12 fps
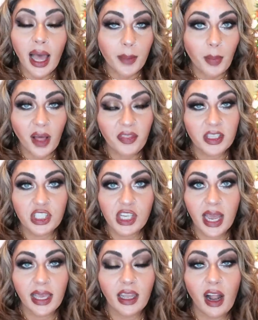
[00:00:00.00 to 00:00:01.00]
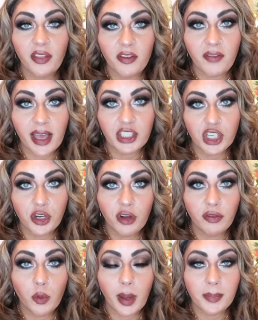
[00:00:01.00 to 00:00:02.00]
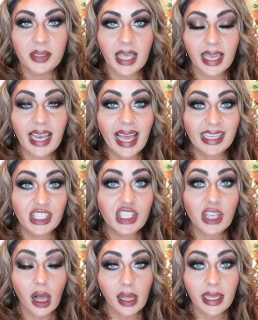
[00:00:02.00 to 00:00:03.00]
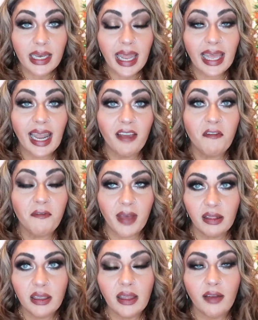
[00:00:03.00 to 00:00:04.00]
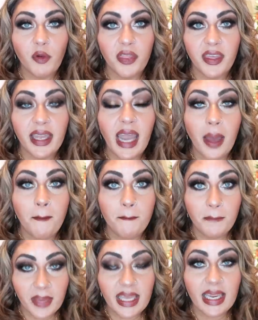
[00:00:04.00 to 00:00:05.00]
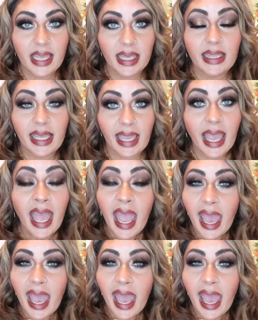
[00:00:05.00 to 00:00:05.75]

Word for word: I bought this jacket on the Fashion Nova website. I saw it and I fell in love with it immediately.